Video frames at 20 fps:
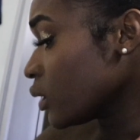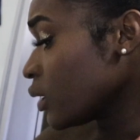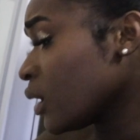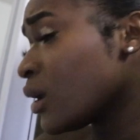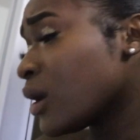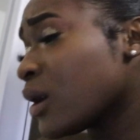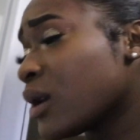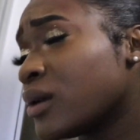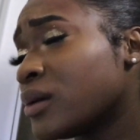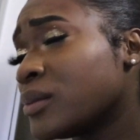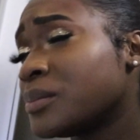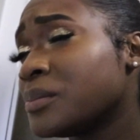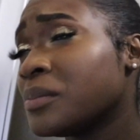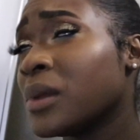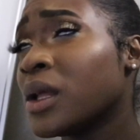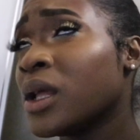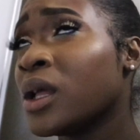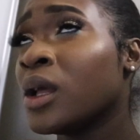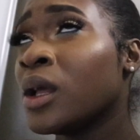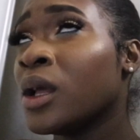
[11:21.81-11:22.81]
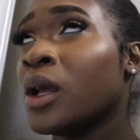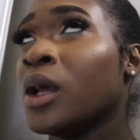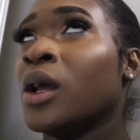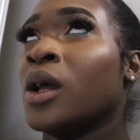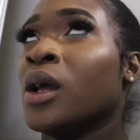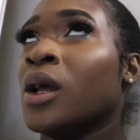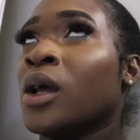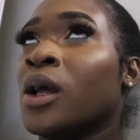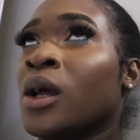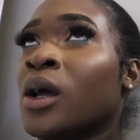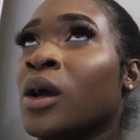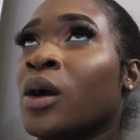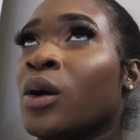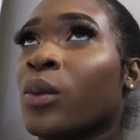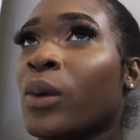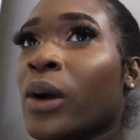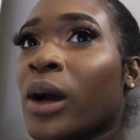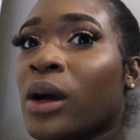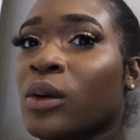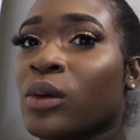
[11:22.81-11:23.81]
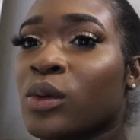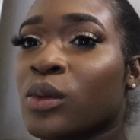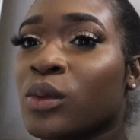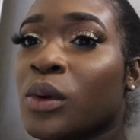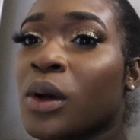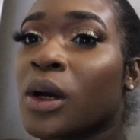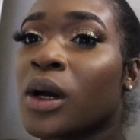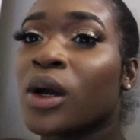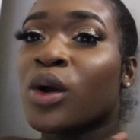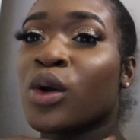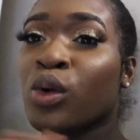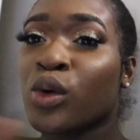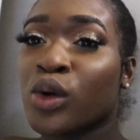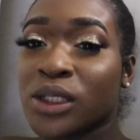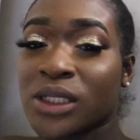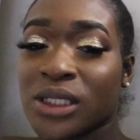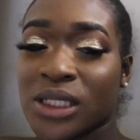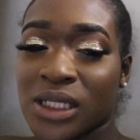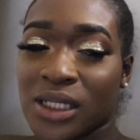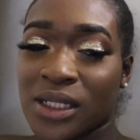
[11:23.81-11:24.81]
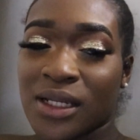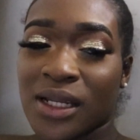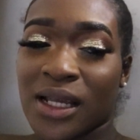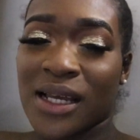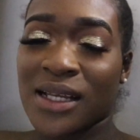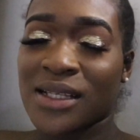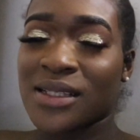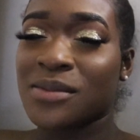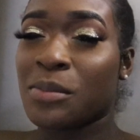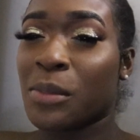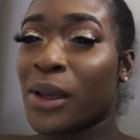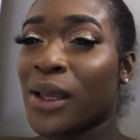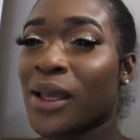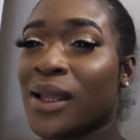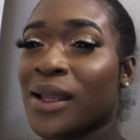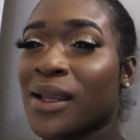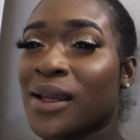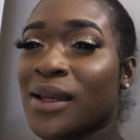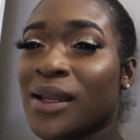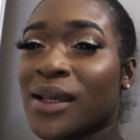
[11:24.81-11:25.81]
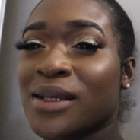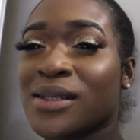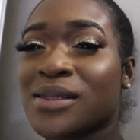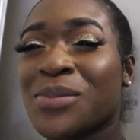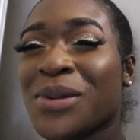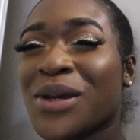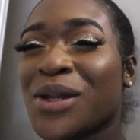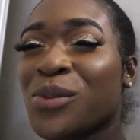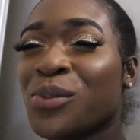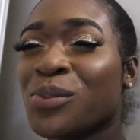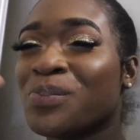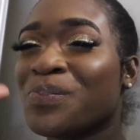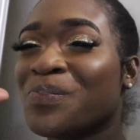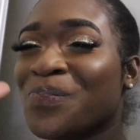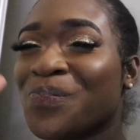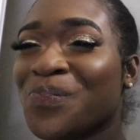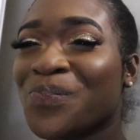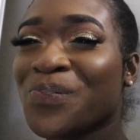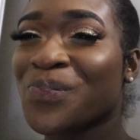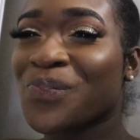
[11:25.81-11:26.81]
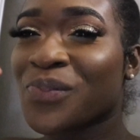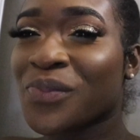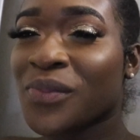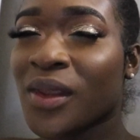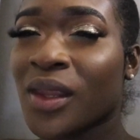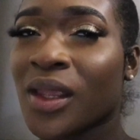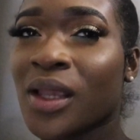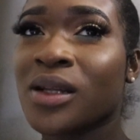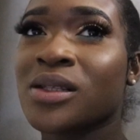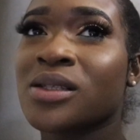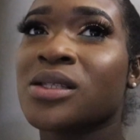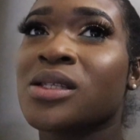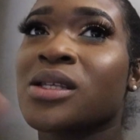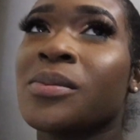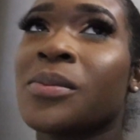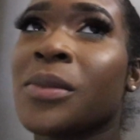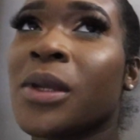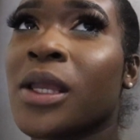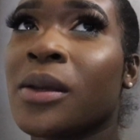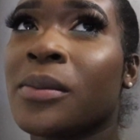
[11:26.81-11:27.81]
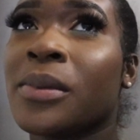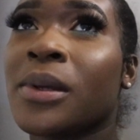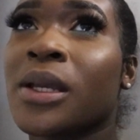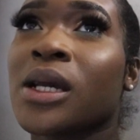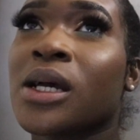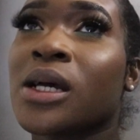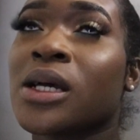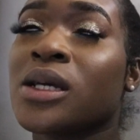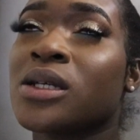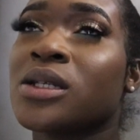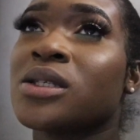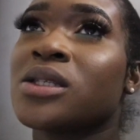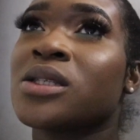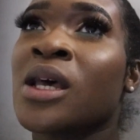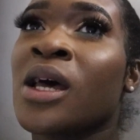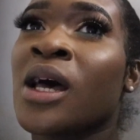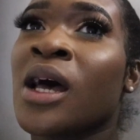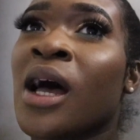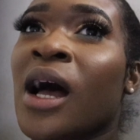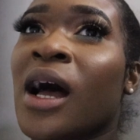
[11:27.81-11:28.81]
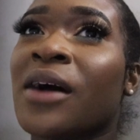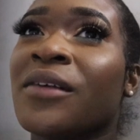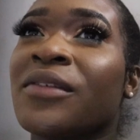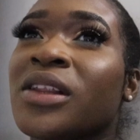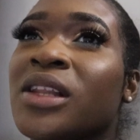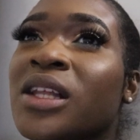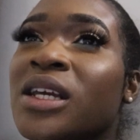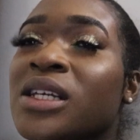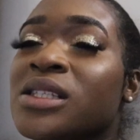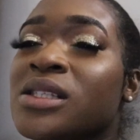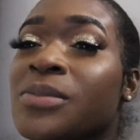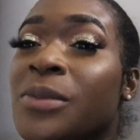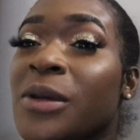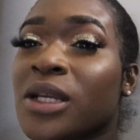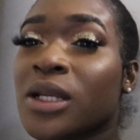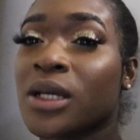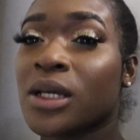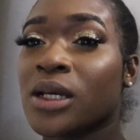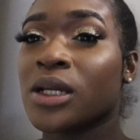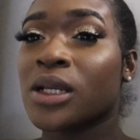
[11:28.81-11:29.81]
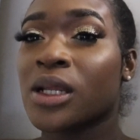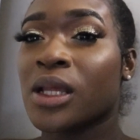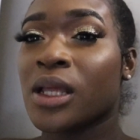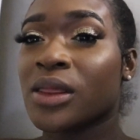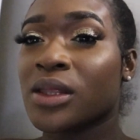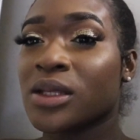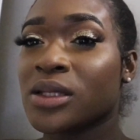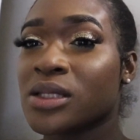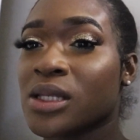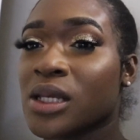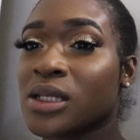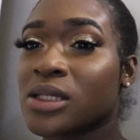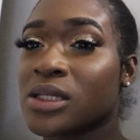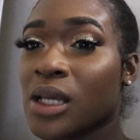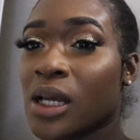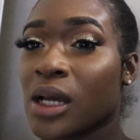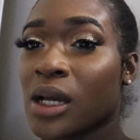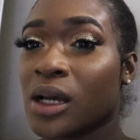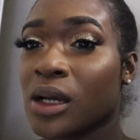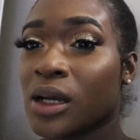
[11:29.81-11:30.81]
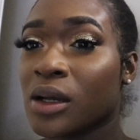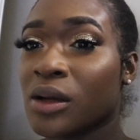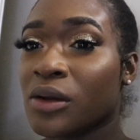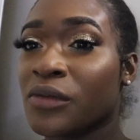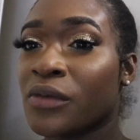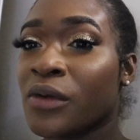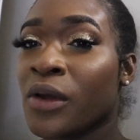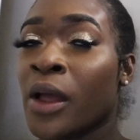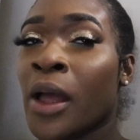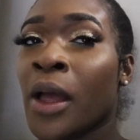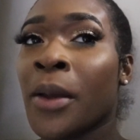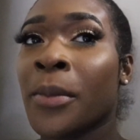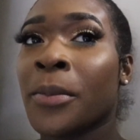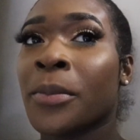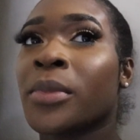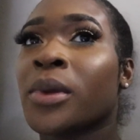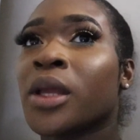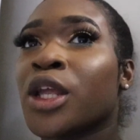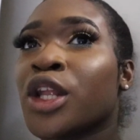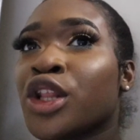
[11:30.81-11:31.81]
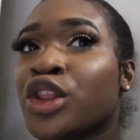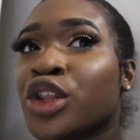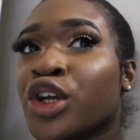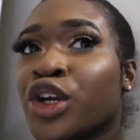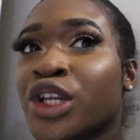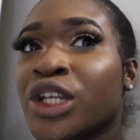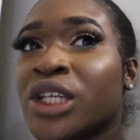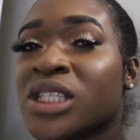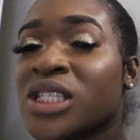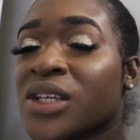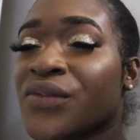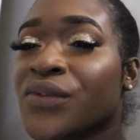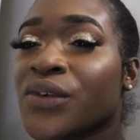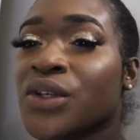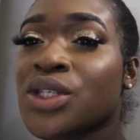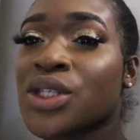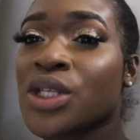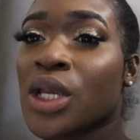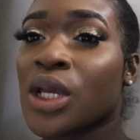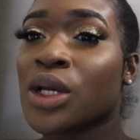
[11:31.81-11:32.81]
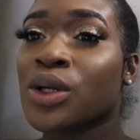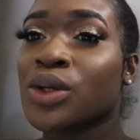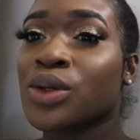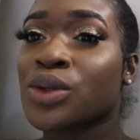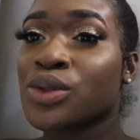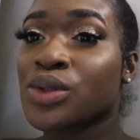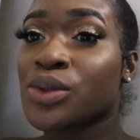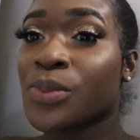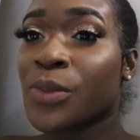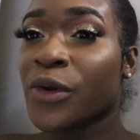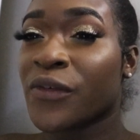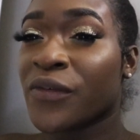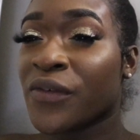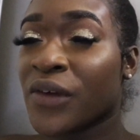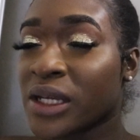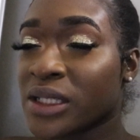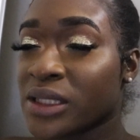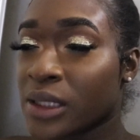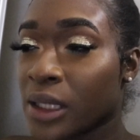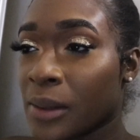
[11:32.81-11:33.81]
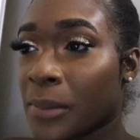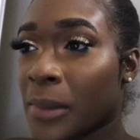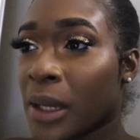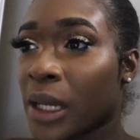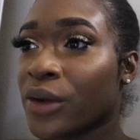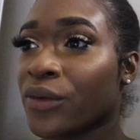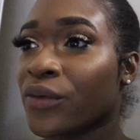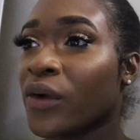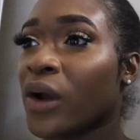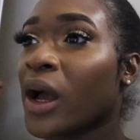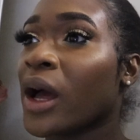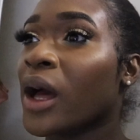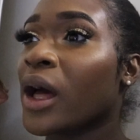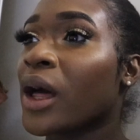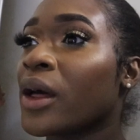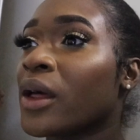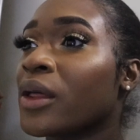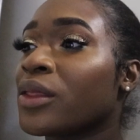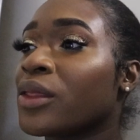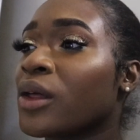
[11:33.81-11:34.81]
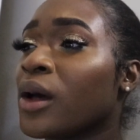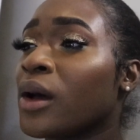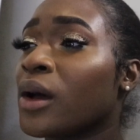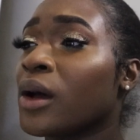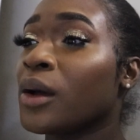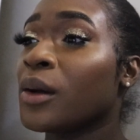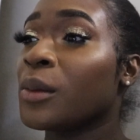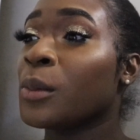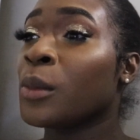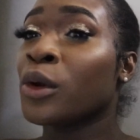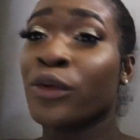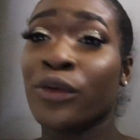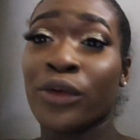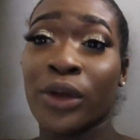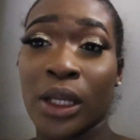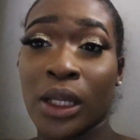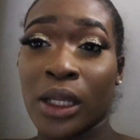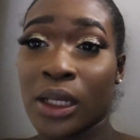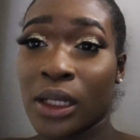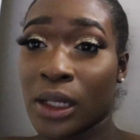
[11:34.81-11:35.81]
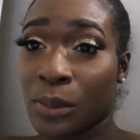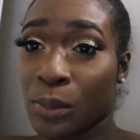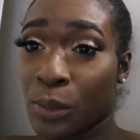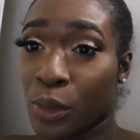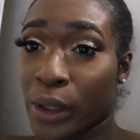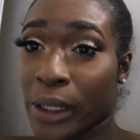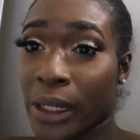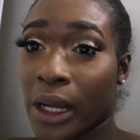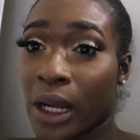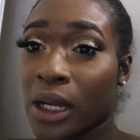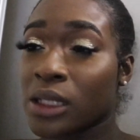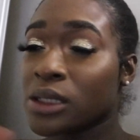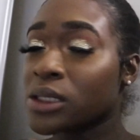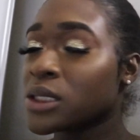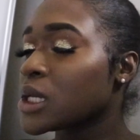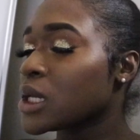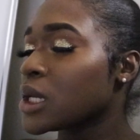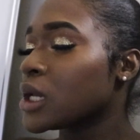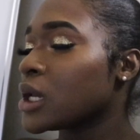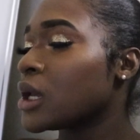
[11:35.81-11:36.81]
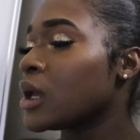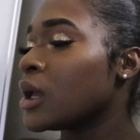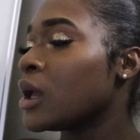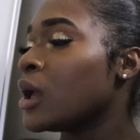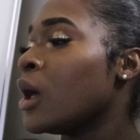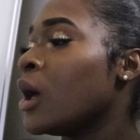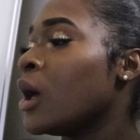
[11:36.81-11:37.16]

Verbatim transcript: Um, wow quarantine has been it's been mm, to me because I feel like it's been good in the sense of me learning different skills, perfecting my craft, um, creating more content.